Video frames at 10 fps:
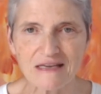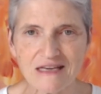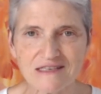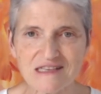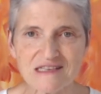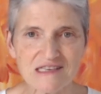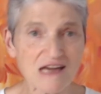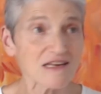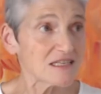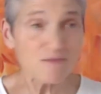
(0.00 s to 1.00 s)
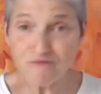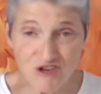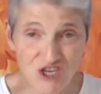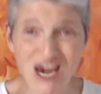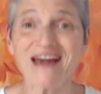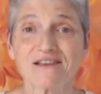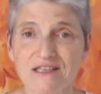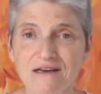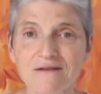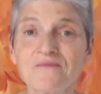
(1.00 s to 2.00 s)
Yes, the sun is a
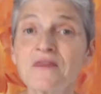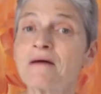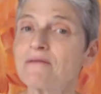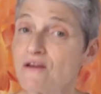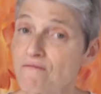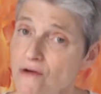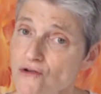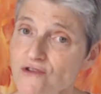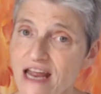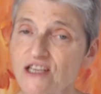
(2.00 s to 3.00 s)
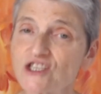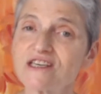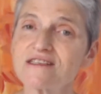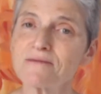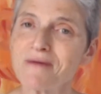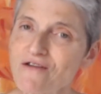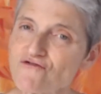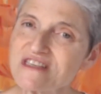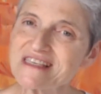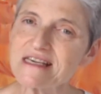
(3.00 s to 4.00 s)
projector, but the moon energy is about
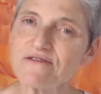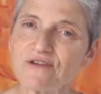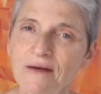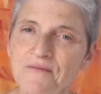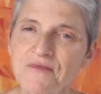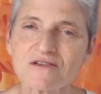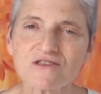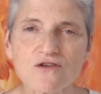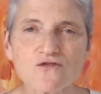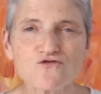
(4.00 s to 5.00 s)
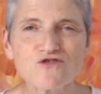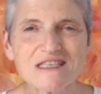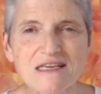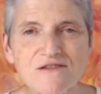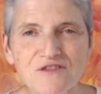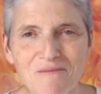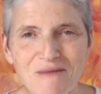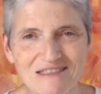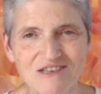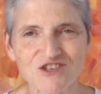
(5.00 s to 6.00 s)
receiving. So receive the
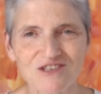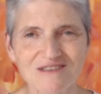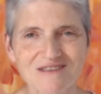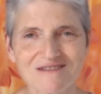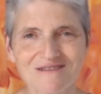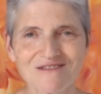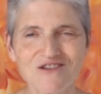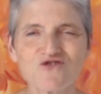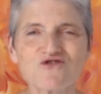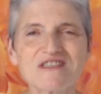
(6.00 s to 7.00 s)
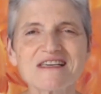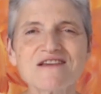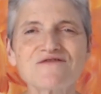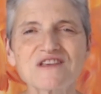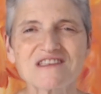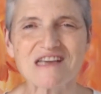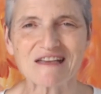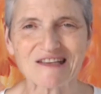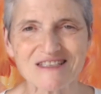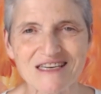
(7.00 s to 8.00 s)
messages. Receive the
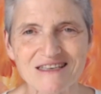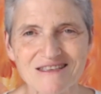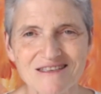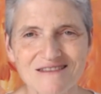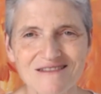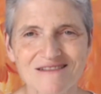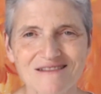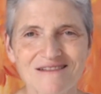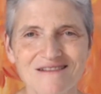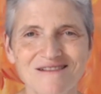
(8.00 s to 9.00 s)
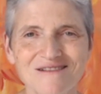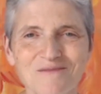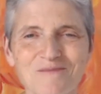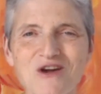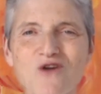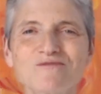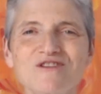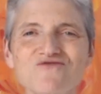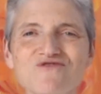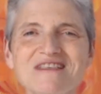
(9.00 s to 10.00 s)
subtleties. Be open
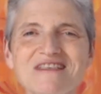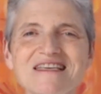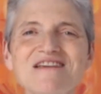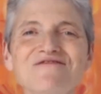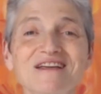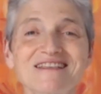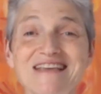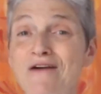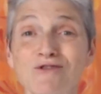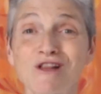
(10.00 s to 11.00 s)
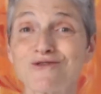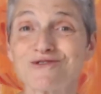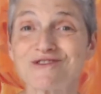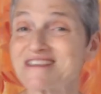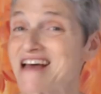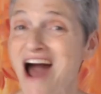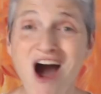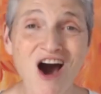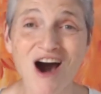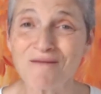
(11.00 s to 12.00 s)
to receiving downloads and
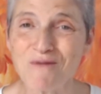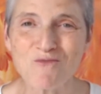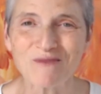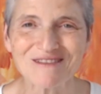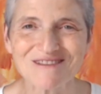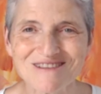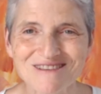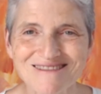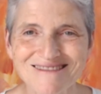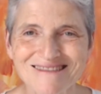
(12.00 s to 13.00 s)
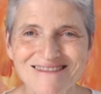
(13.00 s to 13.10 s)
aha moments.